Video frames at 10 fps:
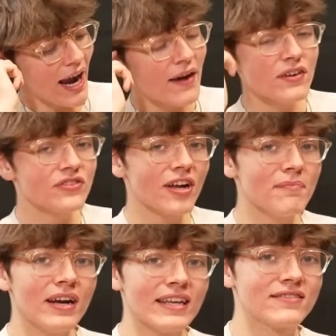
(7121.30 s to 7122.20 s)
I haven't
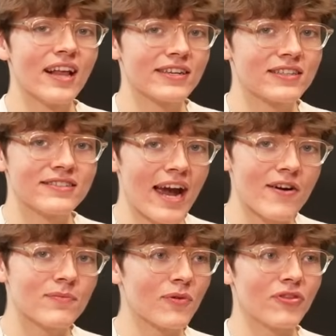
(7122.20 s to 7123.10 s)
done many like
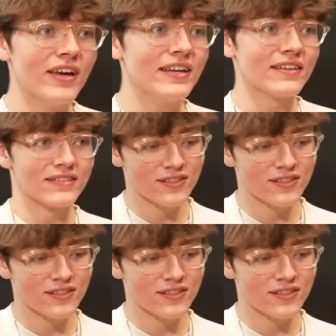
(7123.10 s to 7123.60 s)
terrible things.